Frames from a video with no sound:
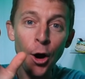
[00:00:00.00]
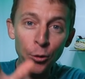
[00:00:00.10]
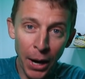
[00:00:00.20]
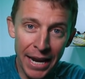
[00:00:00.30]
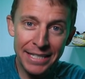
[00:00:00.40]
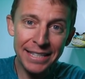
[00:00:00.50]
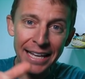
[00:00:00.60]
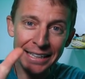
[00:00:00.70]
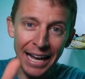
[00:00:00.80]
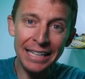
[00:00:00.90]
a race
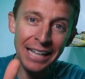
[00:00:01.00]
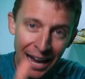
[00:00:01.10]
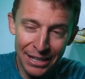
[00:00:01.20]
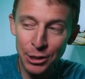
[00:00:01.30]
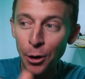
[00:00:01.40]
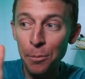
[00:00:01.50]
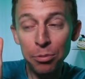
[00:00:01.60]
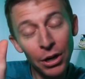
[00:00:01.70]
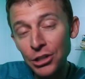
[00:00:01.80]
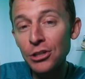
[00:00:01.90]
that a lot, so
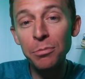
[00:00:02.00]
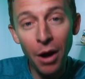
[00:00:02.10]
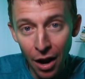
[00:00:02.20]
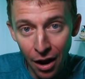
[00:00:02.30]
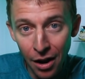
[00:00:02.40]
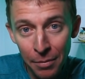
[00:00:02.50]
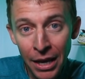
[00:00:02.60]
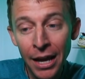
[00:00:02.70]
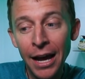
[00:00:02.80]
Bridget's mom